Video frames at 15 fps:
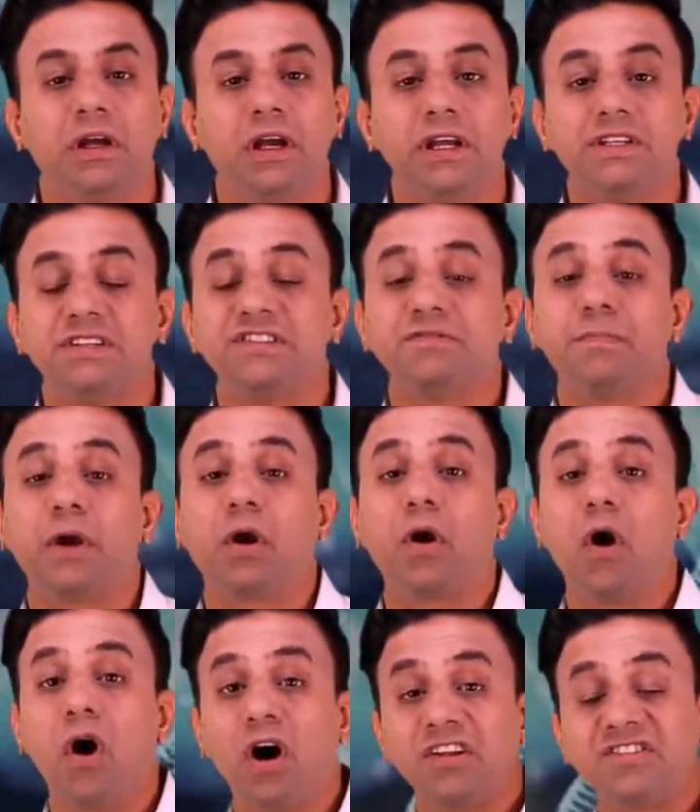It is
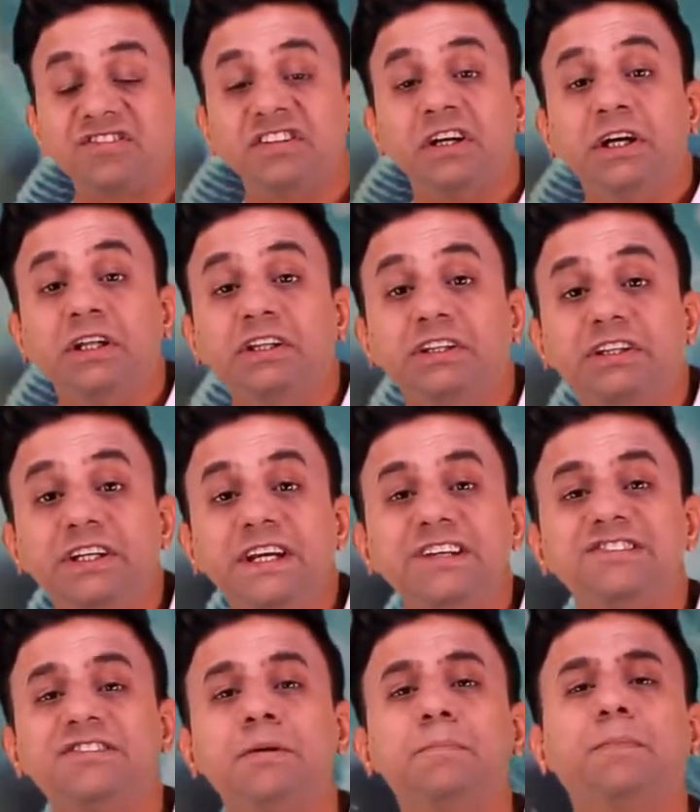because
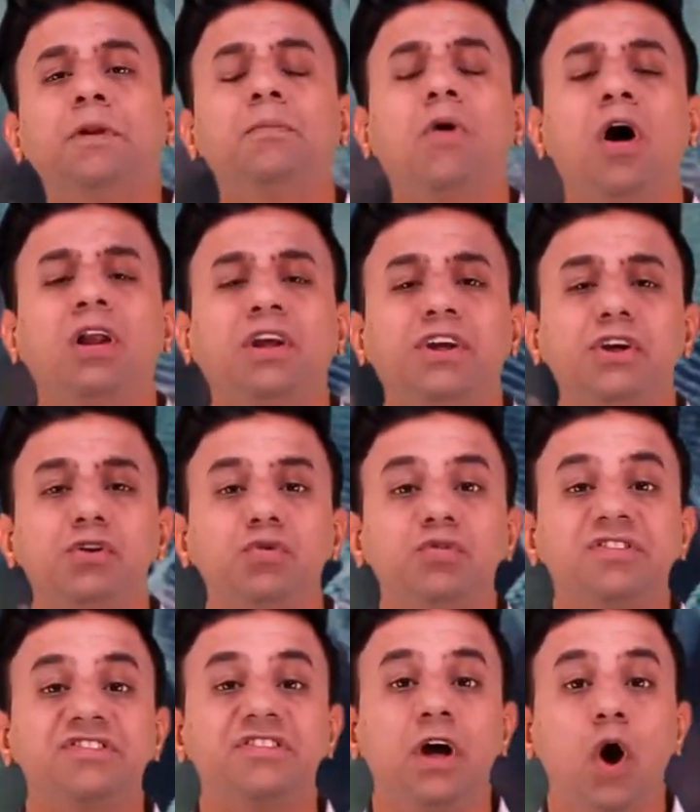these simple
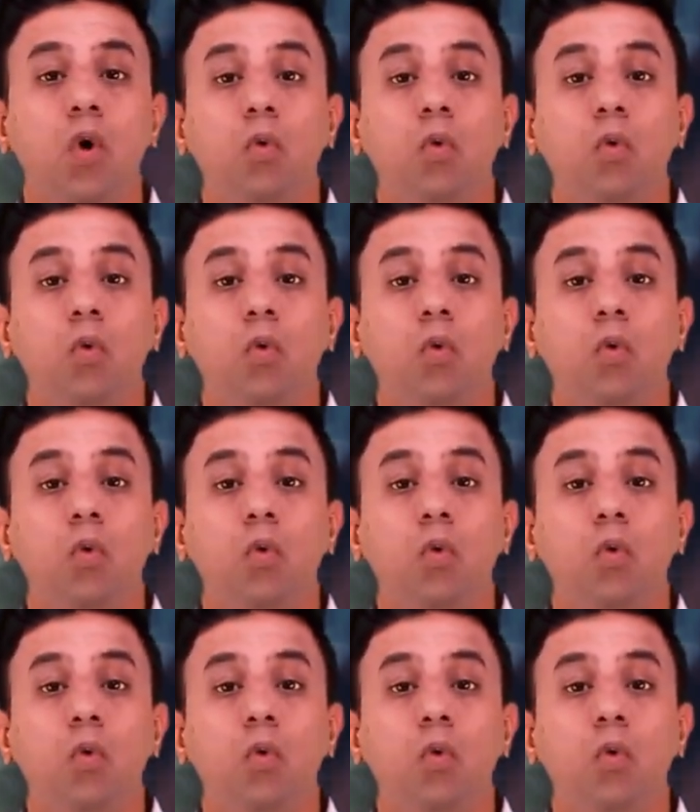molecules